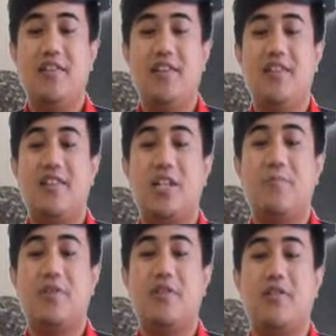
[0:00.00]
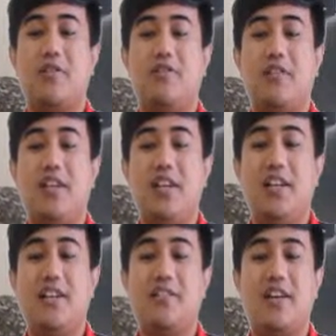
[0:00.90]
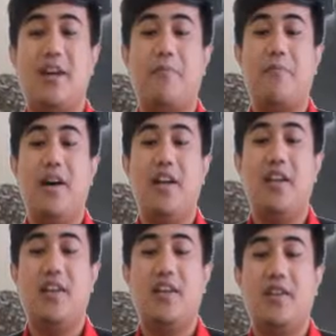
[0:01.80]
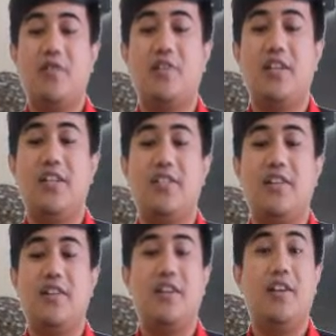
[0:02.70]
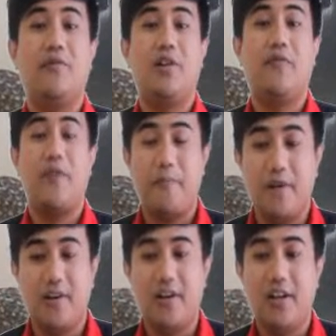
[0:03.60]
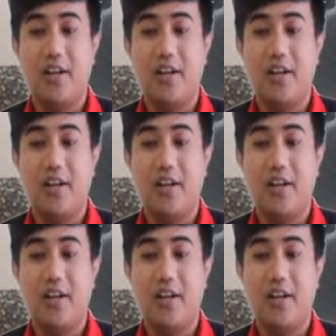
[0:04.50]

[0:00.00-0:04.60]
in the respiratory tract by utilizing a liquid vapor